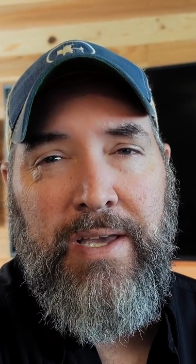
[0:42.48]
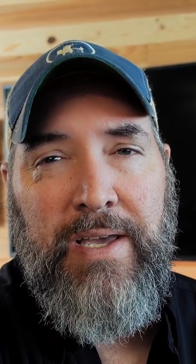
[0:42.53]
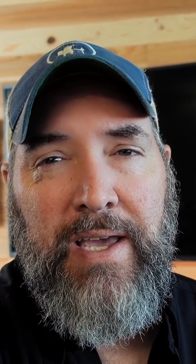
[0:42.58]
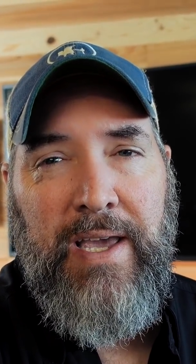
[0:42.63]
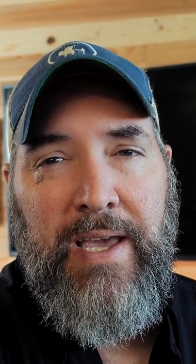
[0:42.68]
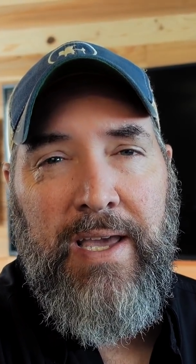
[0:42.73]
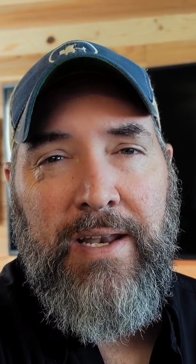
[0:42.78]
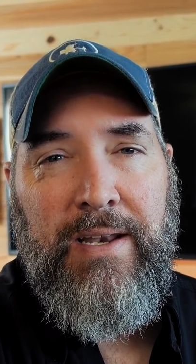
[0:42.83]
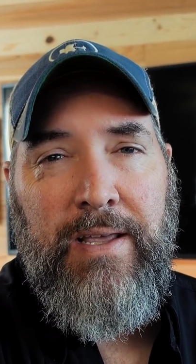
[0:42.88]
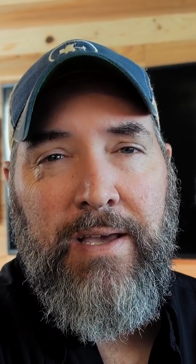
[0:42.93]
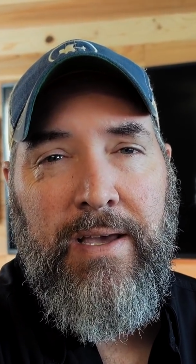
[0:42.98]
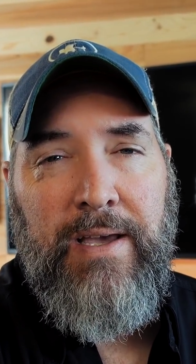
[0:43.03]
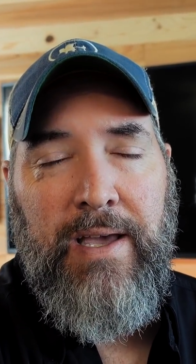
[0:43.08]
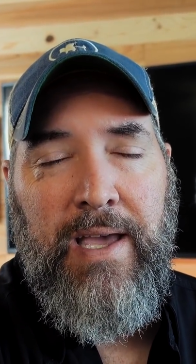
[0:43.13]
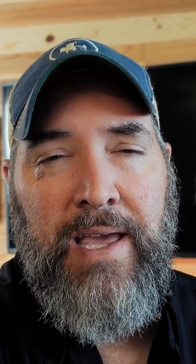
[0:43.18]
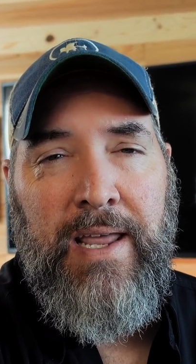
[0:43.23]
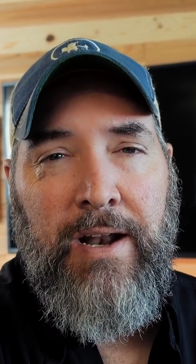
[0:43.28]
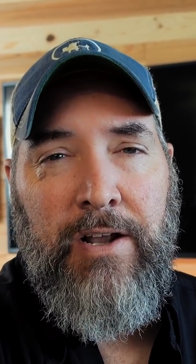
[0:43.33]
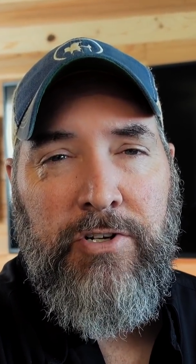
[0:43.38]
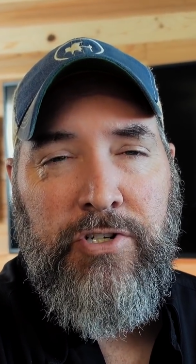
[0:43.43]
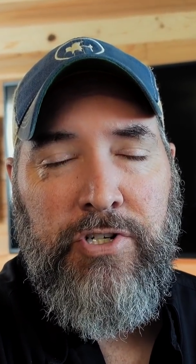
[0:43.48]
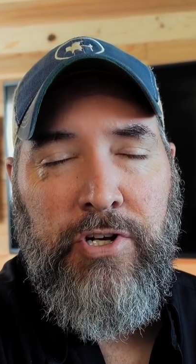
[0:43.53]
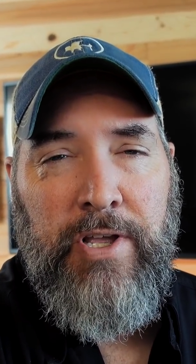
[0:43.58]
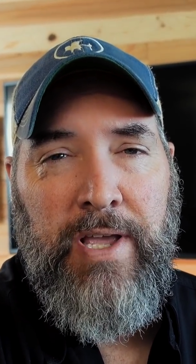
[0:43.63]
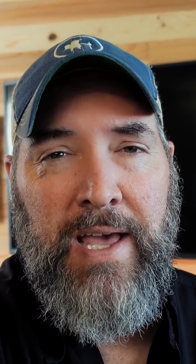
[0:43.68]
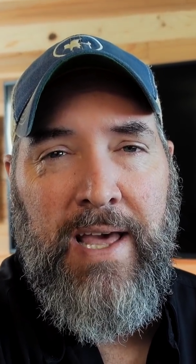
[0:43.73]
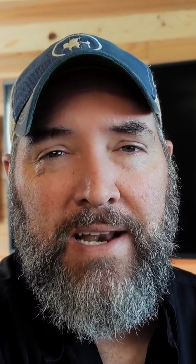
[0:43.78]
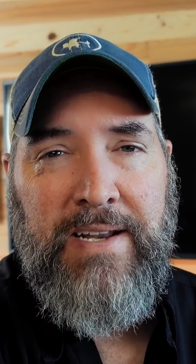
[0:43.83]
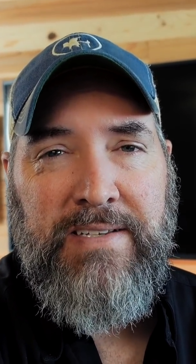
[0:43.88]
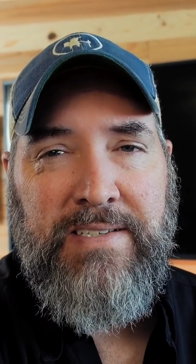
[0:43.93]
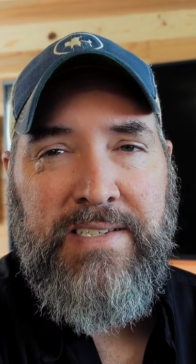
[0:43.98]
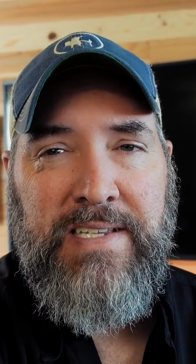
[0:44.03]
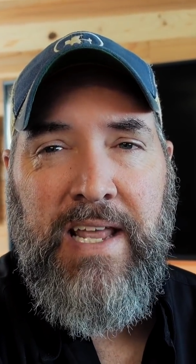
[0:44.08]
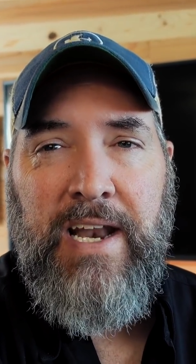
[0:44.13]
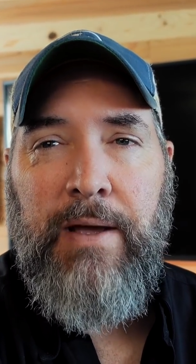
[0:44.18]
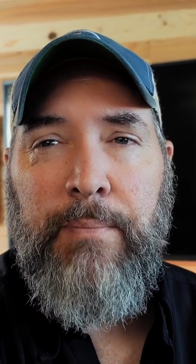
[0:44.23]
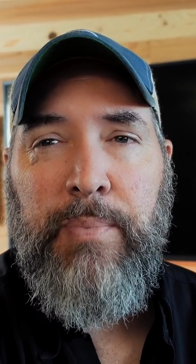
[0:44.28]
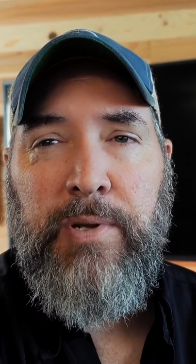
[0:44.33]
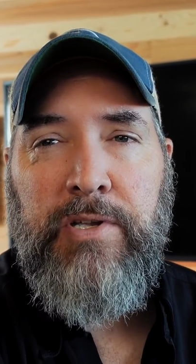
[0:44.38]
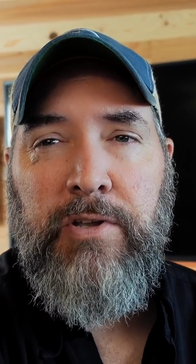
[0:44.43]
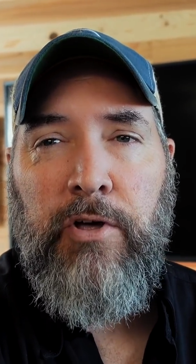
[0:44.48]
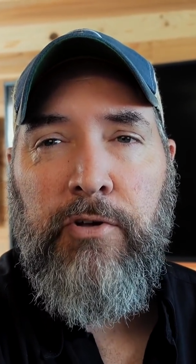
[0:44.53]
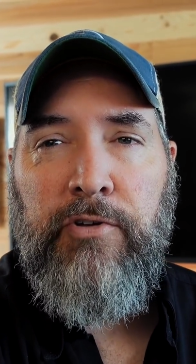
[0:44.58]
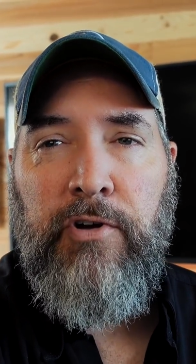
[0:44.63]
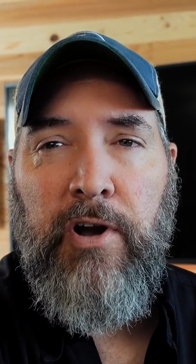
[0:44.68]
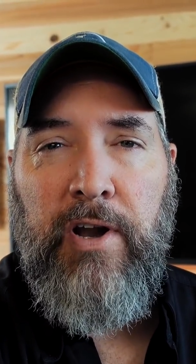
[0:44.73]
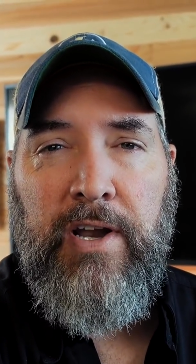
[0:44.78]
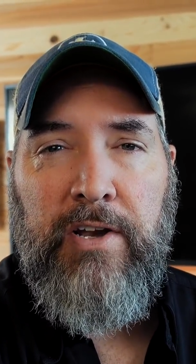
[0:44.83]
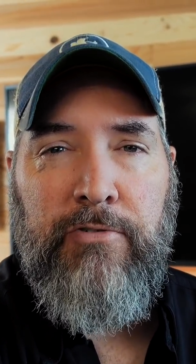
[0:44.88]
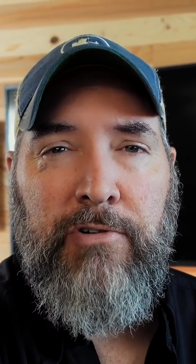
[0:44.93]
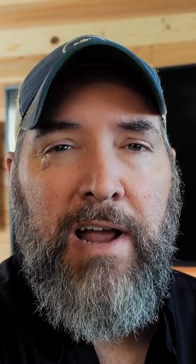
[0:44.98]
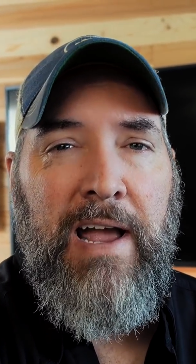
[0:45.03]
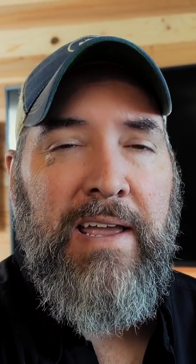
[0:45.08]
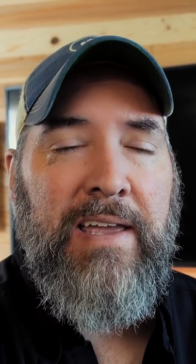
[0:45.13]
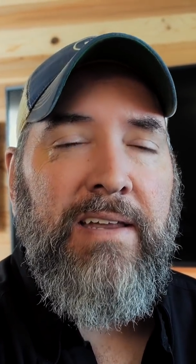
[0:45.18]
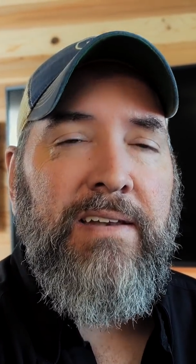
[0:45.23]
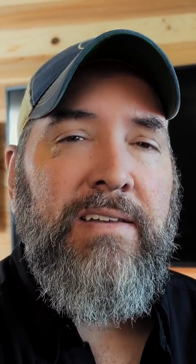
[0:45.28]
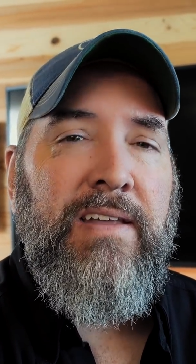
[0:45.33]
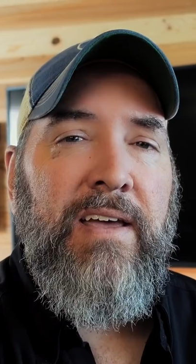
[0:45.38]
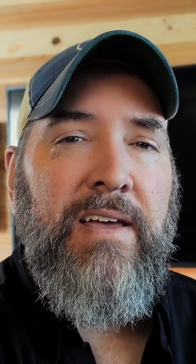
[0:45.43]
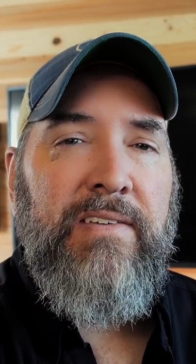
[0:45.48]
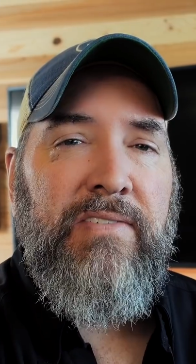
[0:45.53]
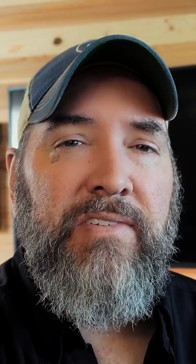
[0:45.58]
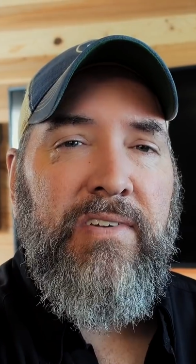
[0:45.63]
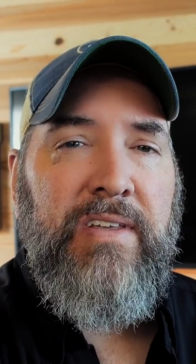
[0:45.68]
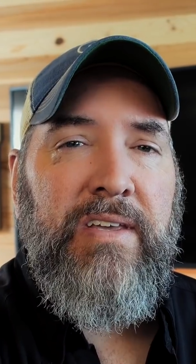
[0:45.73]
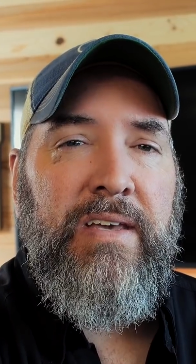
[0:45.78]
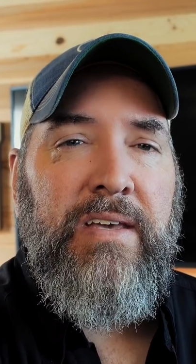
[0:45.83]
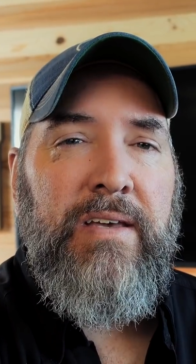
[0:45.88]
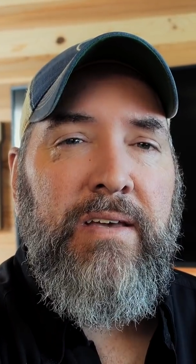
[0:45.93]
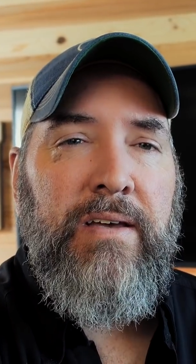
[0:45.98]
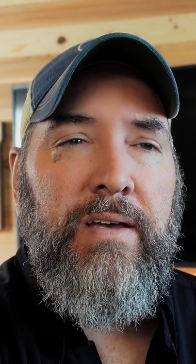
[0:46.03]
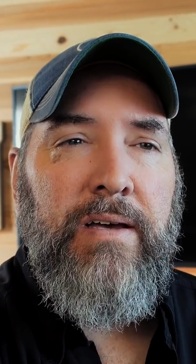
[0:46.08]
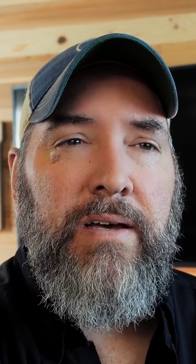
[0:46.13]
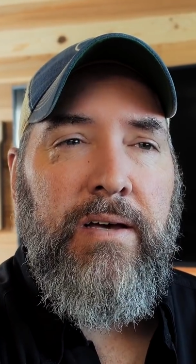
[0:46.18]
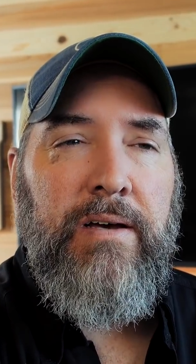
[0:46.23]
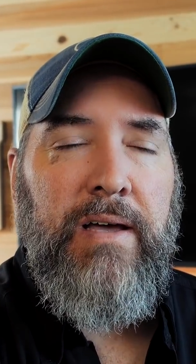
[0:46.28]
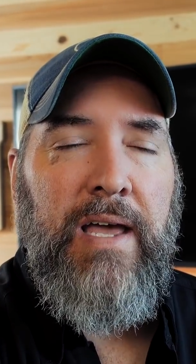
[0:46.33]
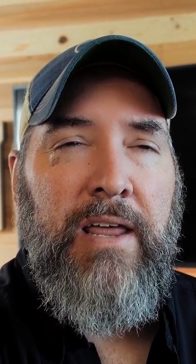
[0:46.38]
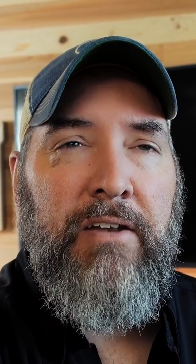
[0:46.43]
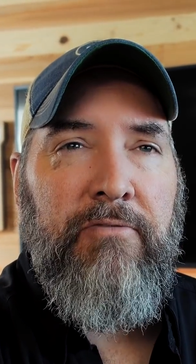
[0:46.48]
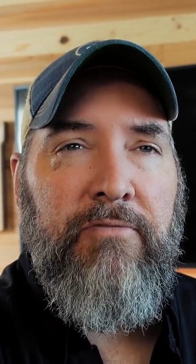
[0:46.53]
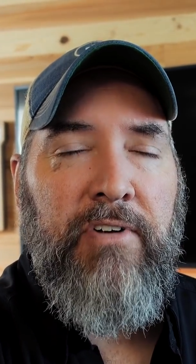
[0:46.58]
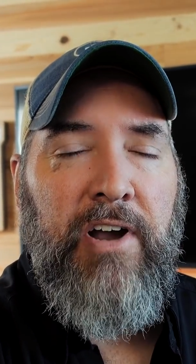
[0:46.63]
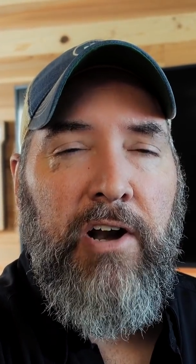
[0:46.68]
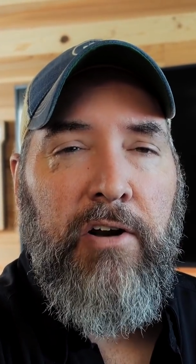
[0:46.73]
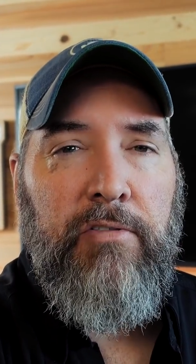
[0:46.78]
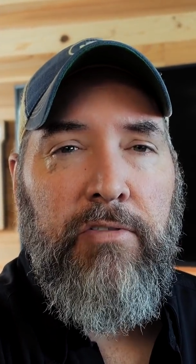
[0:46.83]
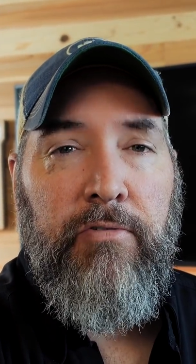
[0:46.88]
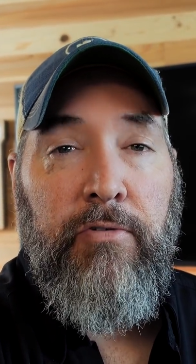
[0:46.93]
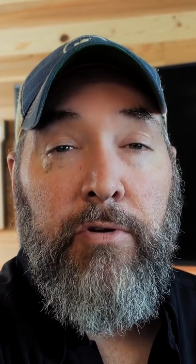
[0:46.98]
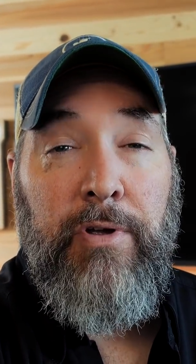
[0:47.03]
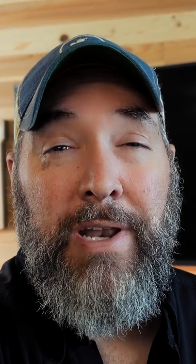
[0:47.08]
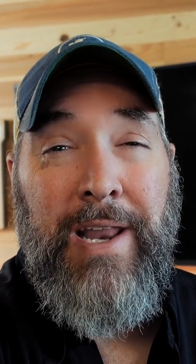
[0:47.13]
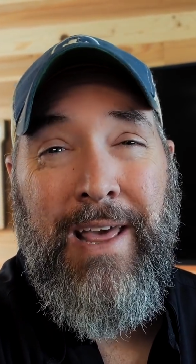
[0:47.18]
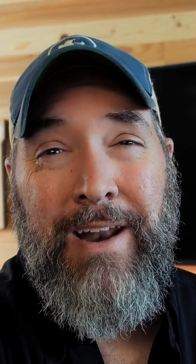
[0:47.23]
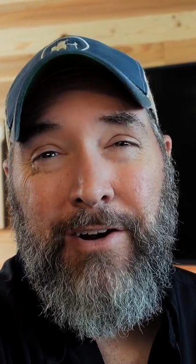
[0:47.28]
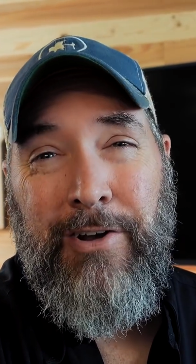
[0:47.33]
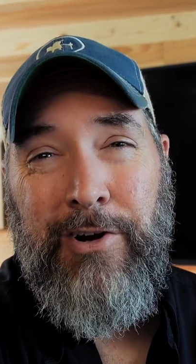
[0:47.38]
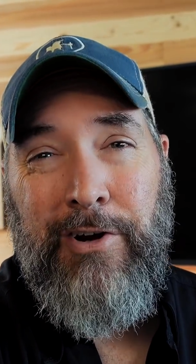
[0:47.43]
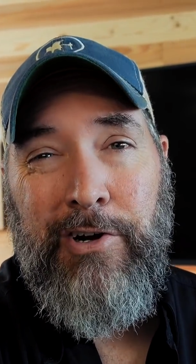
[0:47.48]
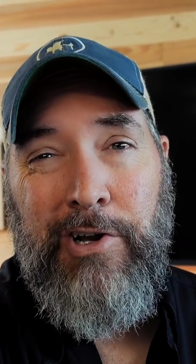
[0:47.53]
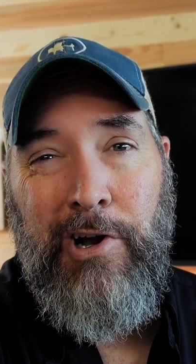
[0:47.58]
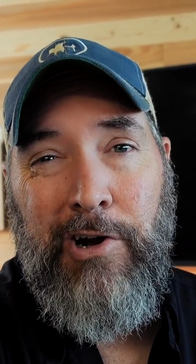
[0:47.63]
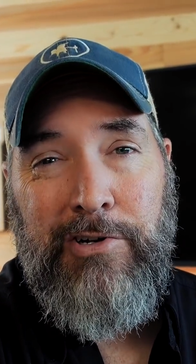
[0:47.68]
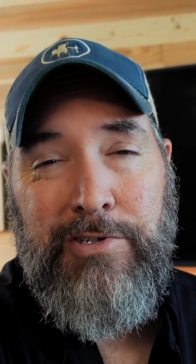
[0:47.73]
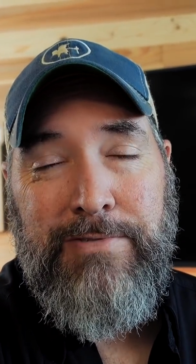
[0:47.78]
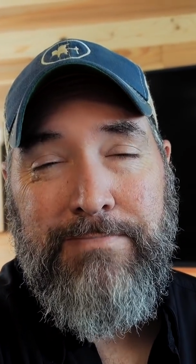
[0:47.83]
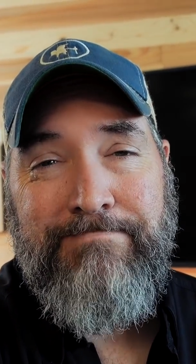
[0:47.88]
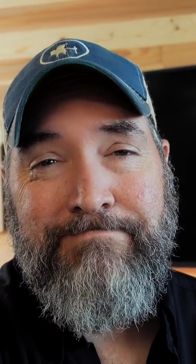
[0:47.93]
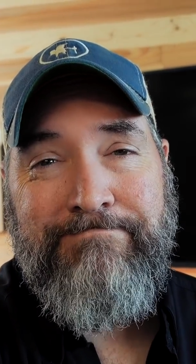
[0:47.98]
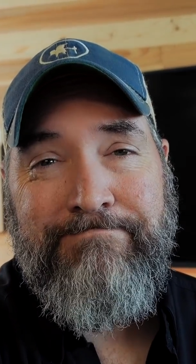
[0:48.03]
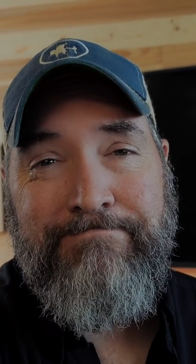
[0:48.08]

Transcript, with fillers: and, uh, and I'll show you how to set up a tall target tracking test uh, and fire through it at 100 yards.